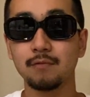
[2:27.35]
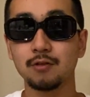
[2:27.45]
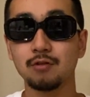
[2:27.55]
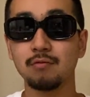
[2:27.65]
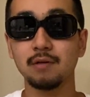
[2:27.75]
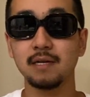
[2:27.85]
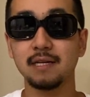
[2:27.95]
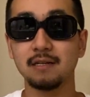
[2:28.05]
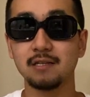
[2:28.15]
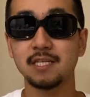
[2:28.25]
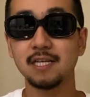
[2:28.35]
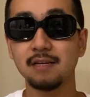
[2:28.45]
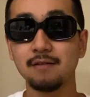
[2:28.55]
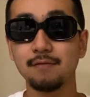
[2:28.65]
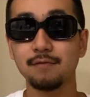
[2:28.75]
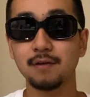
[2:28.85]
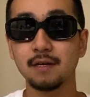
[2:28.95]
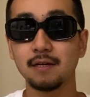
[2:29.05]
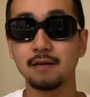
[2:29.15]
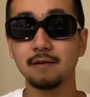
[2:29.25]
to and achieve
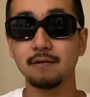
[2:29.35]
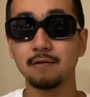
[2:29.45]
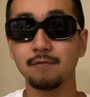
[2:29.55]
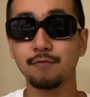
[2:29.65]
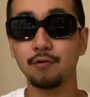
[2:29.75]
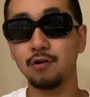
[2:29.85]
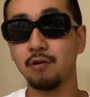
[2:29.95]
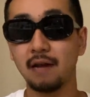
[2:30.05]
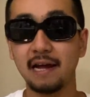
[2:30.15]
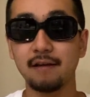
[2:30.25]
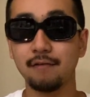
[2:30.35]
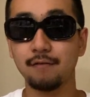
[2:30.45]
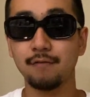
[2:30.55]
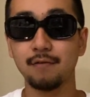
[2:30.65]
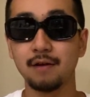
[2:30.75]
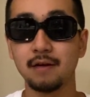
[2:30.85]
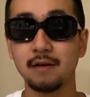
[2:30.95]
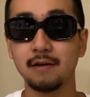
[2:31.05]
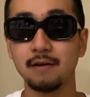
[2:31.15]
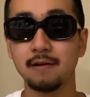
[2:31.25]
for your life,
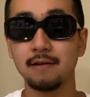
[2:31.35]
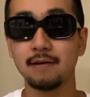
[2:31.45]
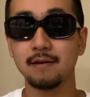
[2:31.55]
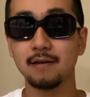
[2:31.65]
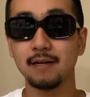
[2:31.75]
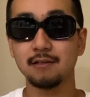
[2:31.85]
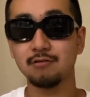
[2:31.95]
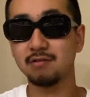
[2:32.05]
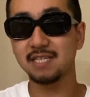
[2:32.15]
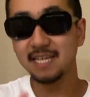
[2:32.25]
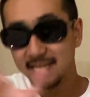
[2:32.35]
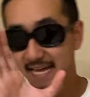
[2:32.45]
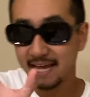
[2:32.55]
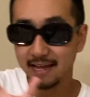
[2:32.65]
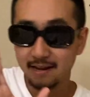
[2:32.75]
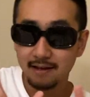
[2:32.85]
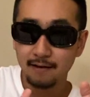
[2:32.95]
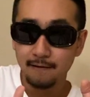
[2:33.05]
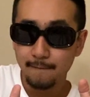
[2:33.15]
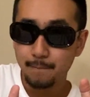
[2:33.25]
and to see that
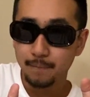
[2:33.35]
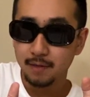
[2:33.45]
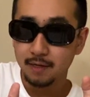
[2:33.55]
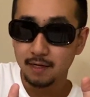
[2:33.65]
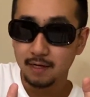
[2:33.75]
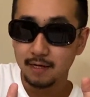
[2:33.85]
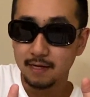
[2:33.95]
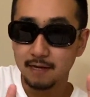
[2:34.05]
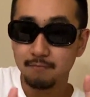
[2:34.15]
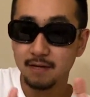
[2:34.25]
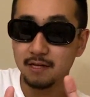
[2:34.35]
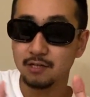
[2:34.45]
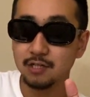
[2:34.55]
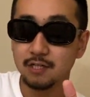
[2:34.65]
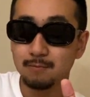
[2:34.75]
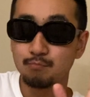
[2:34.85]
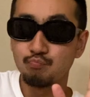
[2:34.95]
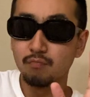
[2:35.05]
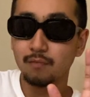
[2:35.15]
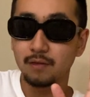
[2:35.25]
image
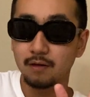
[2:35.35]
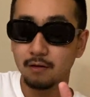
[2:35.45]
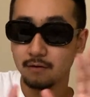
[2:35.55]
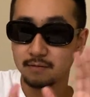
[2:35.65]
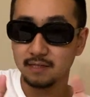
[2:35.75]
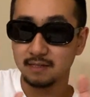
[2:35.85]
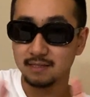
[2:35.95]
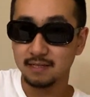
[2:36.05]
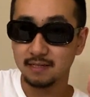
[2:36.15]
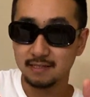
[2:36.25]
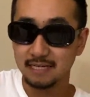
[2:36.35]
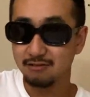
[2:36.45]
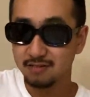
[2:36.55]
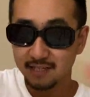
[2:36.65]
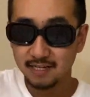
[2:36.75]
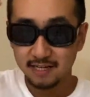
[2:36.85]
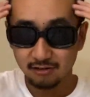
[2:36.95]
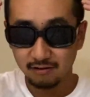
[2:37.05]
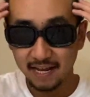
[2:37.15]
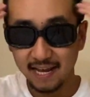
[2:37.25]
of success that you see in
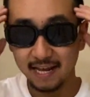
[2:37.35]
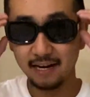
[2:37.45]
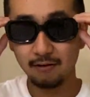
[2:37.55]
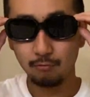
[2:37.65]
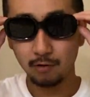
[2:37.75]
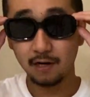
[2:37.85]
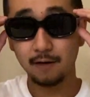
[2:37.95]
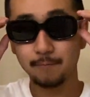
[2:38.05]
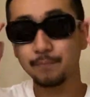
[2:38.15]
your head, right?